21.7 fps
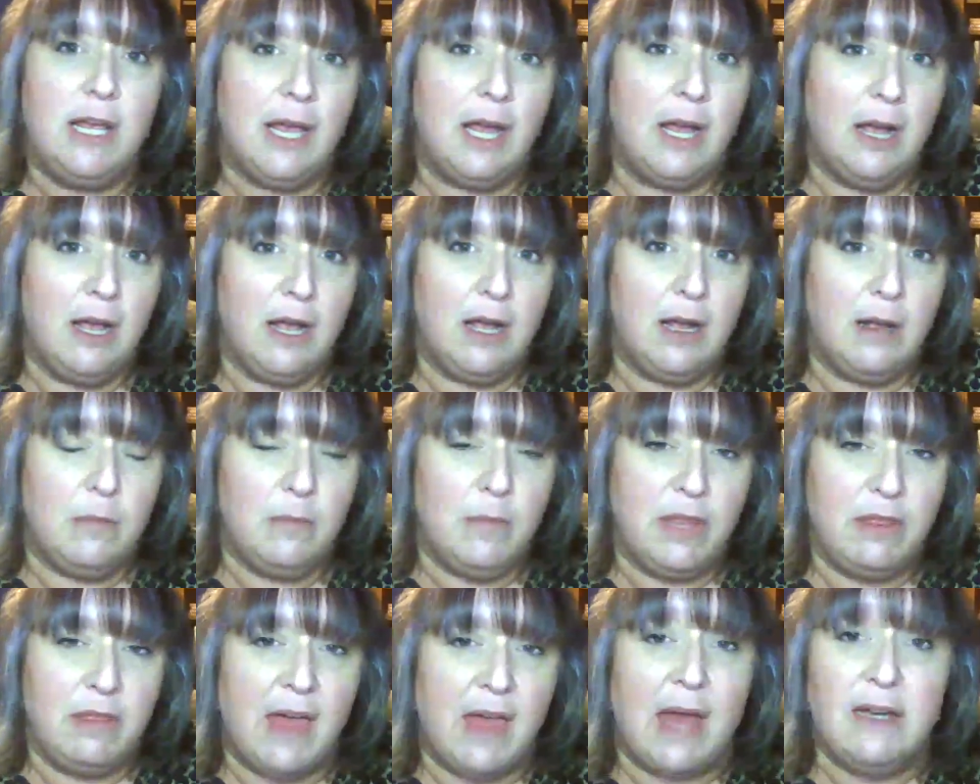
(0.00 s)

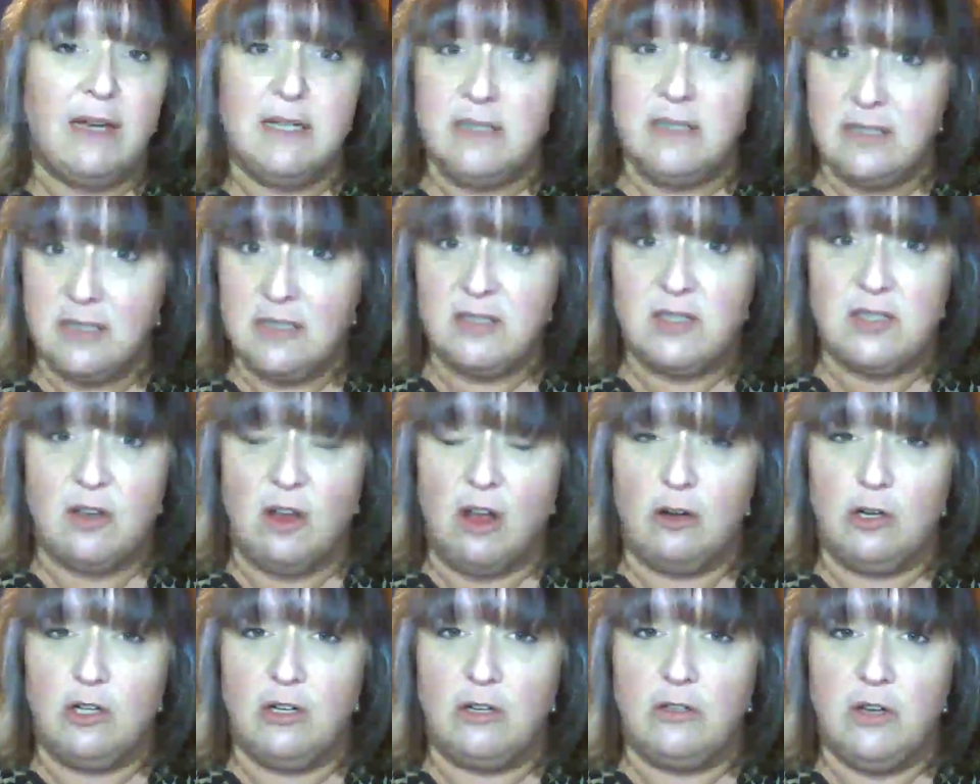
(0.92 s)
That is the
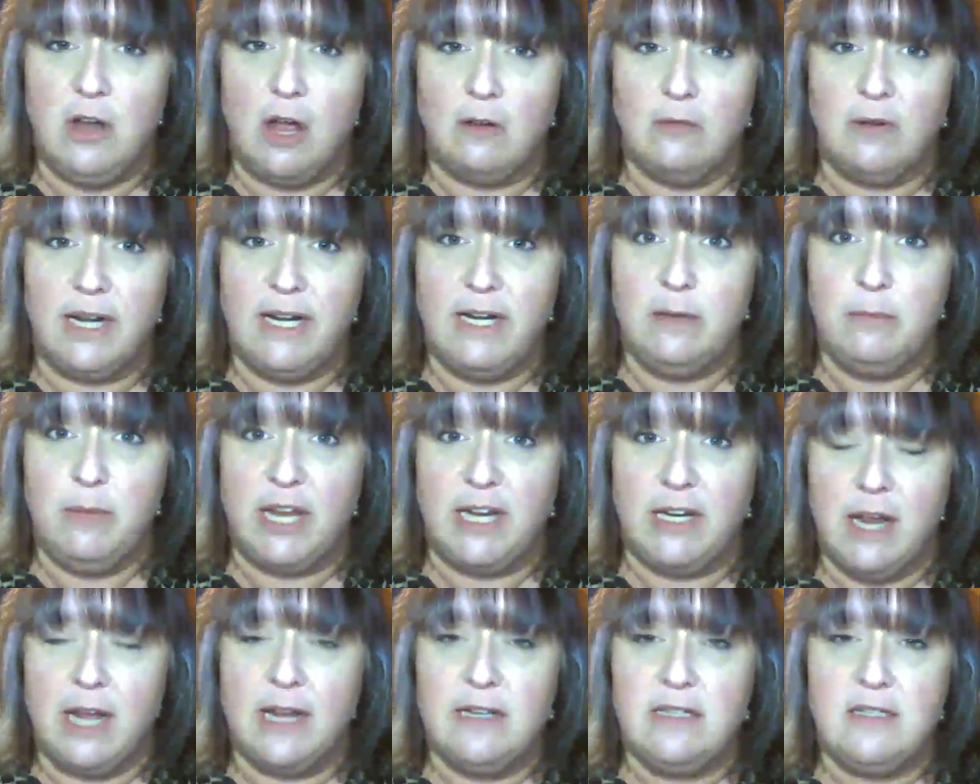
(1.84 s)
song Not Ready to
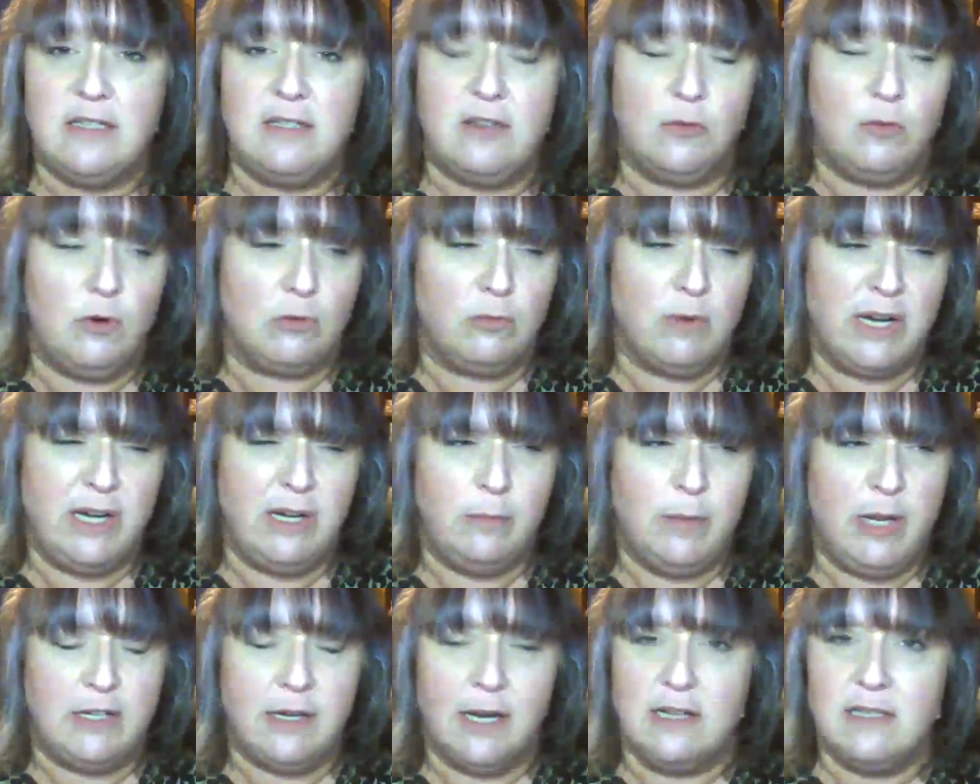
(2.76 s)
Make Nice, or Ready to
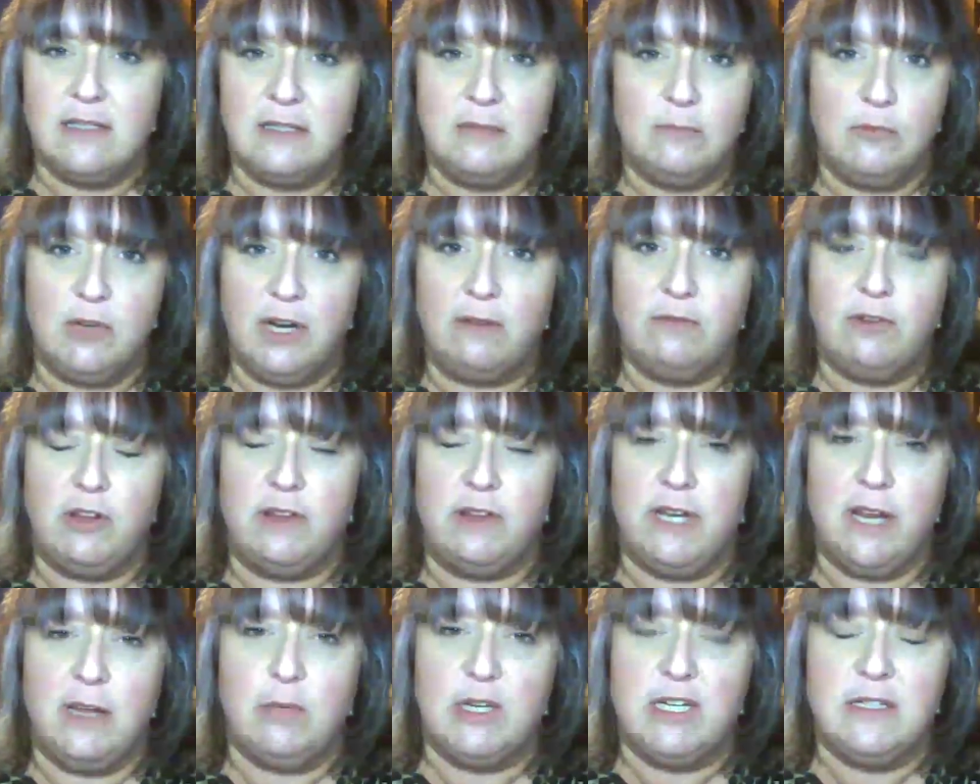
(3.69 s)
Make Nice, whatever the
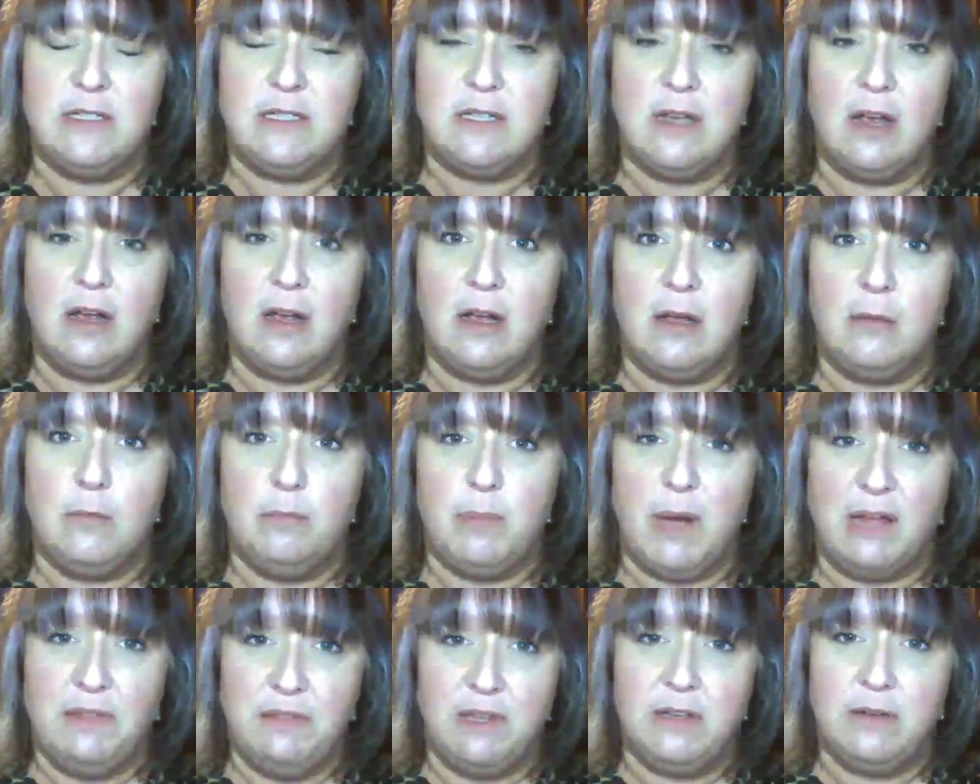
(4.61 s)
name is,
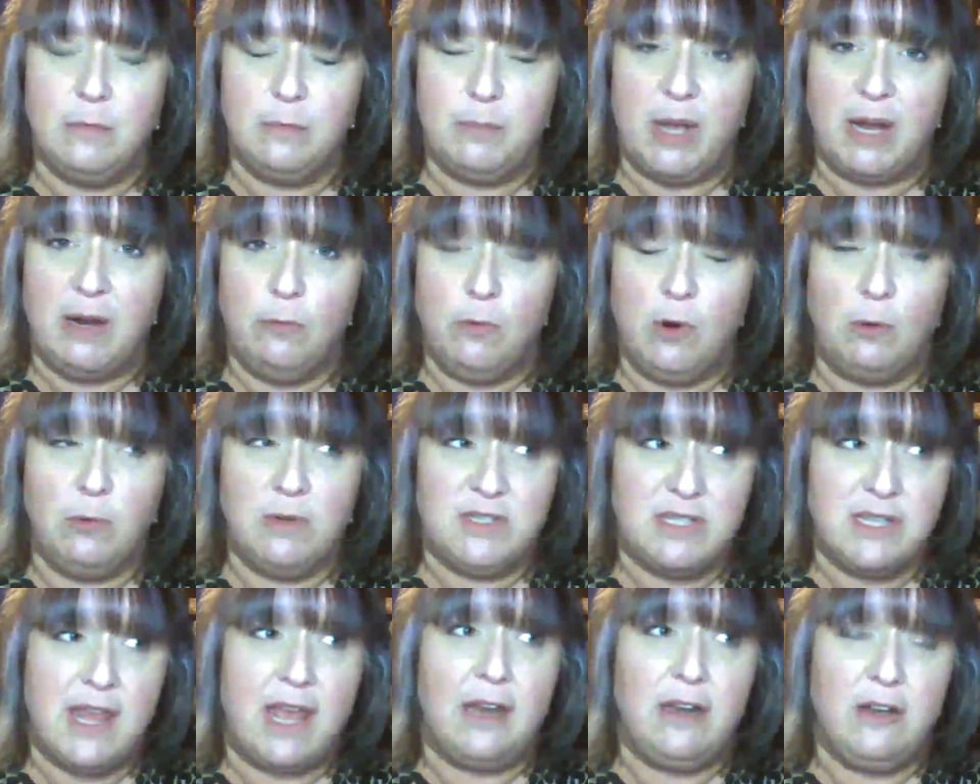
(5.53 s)
by what
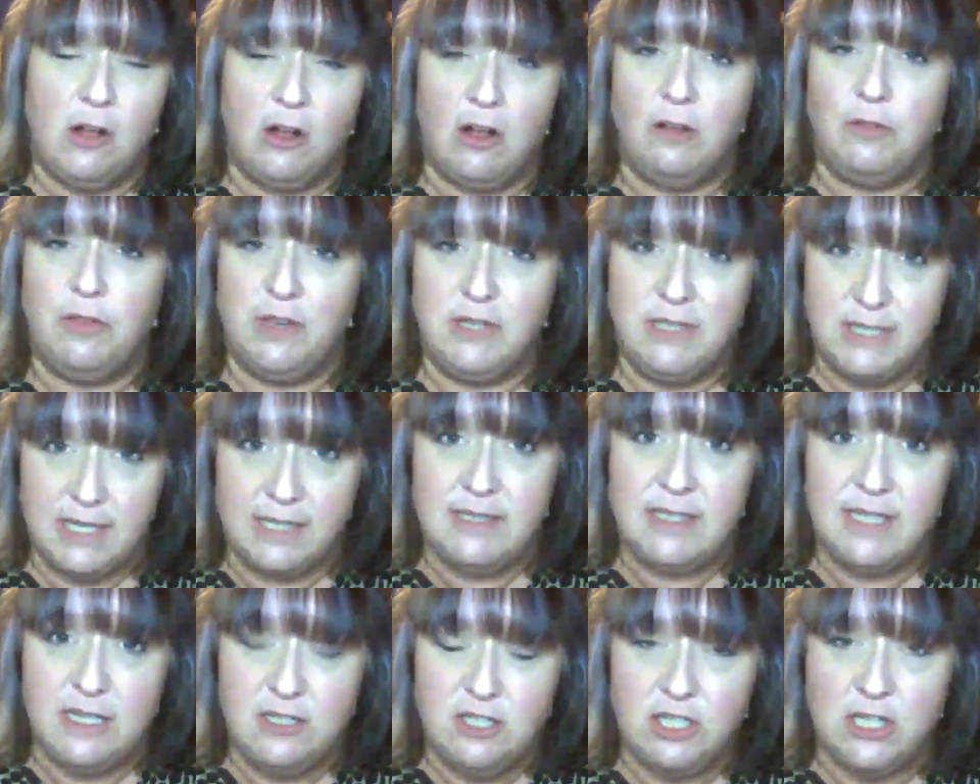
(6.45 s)
was then called the
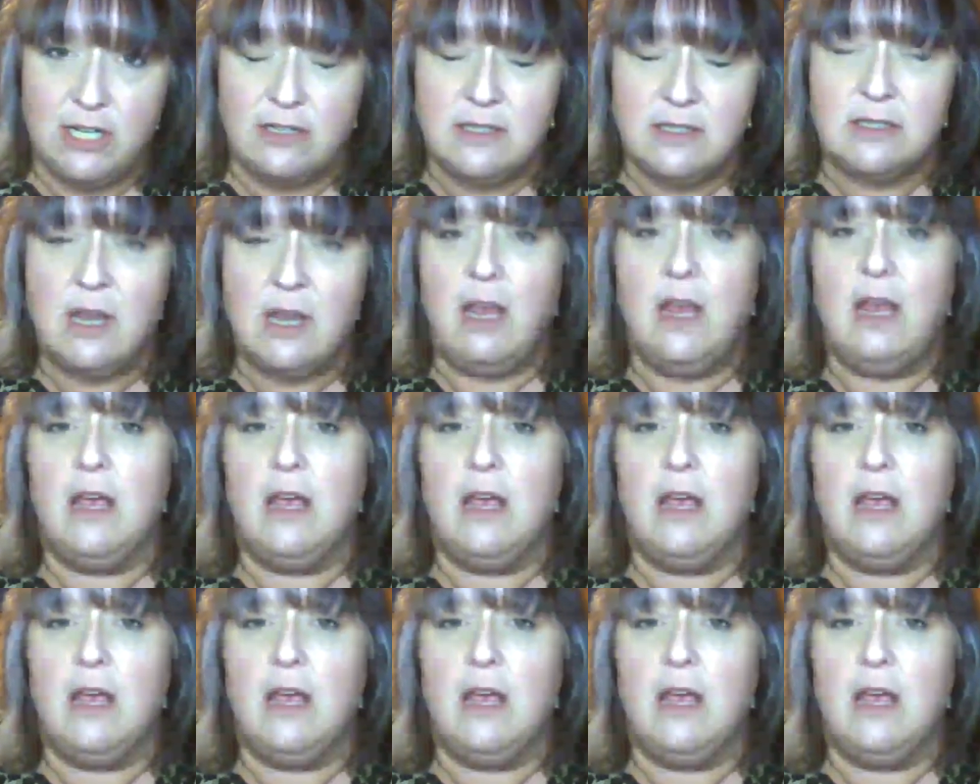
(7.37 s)
Dixie Chicks.